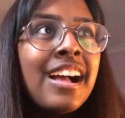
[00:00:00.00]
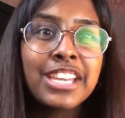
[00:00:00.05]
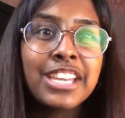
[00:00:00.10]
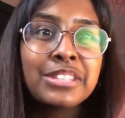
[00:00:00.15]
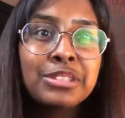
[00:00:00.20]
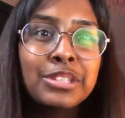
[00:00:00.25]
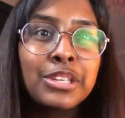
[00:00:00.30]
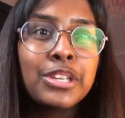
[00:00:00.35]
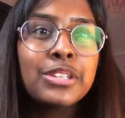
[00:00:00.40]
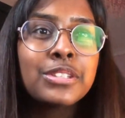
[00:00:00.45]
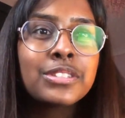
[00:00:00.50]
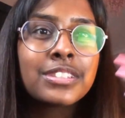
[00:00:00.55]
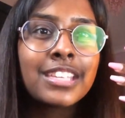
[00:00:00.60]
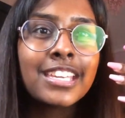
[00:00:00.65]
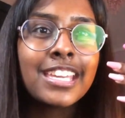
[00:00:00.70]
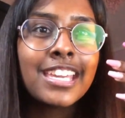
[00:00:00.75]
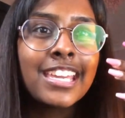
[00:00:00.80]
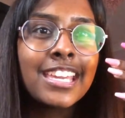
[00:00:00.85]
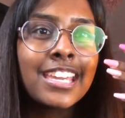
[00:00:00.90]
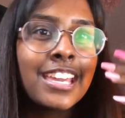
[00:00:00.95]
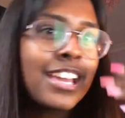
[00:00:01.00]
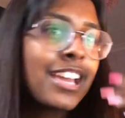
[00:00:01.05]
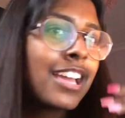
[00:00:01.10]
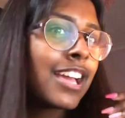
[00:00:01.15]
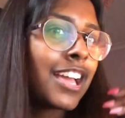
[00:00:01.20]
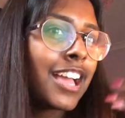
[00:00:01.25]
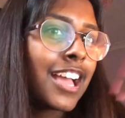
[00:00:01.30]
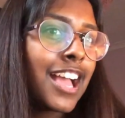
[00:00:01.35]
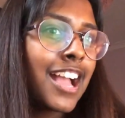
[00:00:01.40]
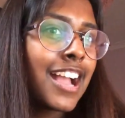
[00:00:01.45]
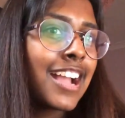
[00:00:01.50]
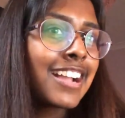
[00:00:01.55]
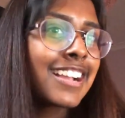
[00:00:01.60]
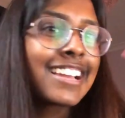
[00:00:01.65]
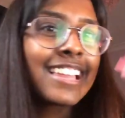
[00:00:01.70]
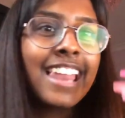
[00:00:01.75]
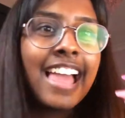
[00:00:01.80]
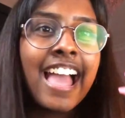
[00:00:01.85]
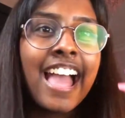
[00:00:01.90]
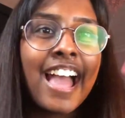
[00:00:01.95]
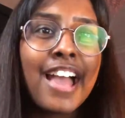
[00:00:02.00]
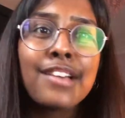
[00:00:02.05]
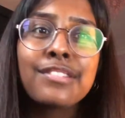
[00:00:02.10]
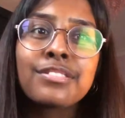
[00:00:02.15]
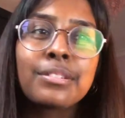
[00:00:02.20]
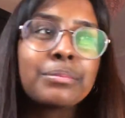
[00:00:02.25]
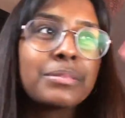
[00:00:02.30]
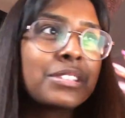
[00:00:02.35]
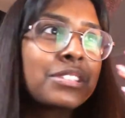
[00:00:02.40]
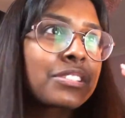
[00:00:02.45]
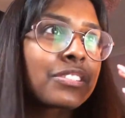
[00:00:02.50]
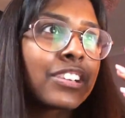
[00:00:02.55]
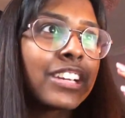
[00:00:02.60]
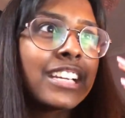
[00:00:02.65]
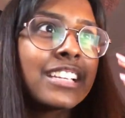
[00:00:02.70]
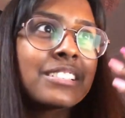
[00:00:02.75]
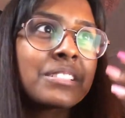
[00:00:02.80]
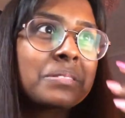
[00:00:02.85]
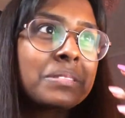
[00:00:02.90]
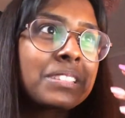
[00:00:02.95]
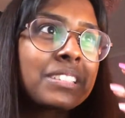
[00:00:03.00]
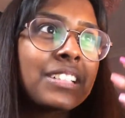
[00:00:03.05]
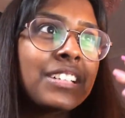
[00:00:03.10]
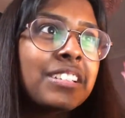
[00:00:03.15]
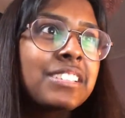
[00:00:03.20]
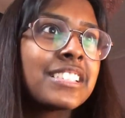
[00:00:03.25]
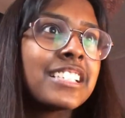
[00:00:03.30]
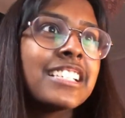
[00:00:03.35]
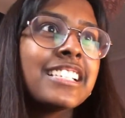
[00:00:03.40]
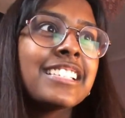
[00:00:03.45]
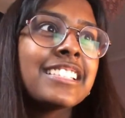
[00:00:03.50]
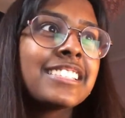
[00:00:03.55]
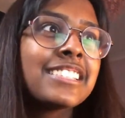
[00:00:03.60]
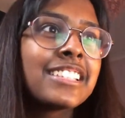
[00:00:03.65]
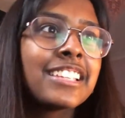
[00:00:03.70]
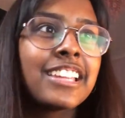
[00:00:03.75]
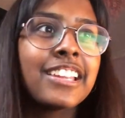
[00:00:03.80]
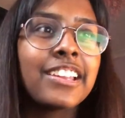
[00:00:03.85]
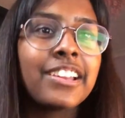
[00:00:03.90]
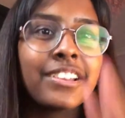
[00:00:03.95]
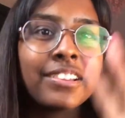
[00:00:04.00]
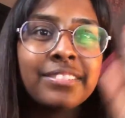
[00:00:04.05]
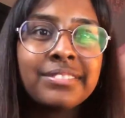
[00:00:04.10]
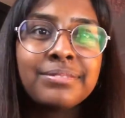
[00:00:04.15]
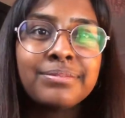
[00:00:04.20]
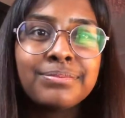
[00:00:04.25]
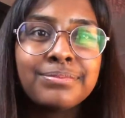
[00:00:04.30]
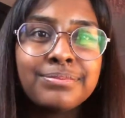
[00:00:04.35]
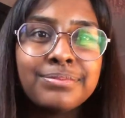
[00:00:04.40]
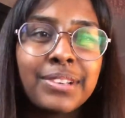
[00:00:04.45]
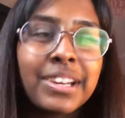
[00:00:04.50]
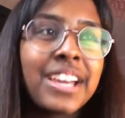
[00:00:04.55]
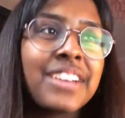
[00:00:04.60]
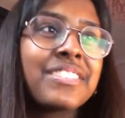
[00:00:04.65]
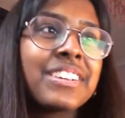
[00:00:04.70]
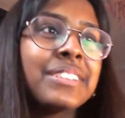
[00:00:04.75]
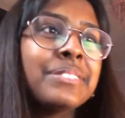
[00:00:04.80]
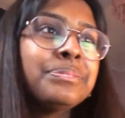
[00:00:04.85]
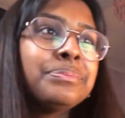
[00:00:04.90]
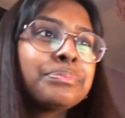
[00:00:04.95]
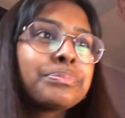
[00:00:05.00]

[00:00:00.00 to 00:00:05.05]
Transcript: Excuse the glare from the screens on my glasses, you know, whatever.